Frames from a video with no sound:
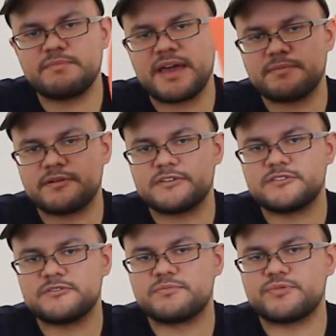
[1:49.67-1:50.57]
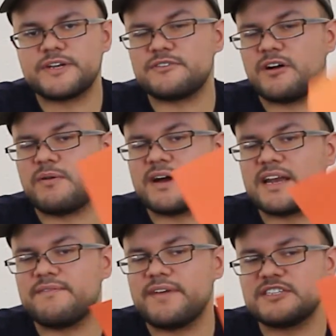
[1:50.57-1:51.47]
of paper to pre-draw what
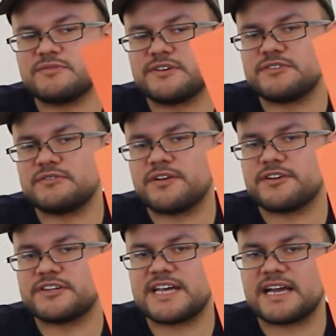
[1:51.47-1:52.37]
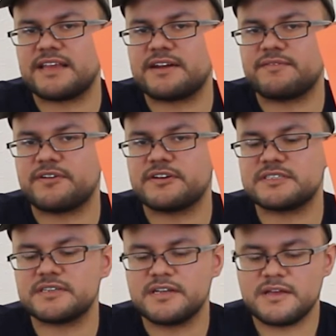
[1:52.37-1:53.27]
kind of face you want to do on your jack-o'-lantern
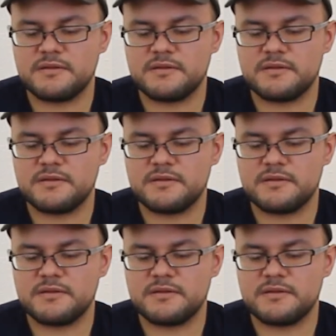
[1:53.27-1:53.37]
first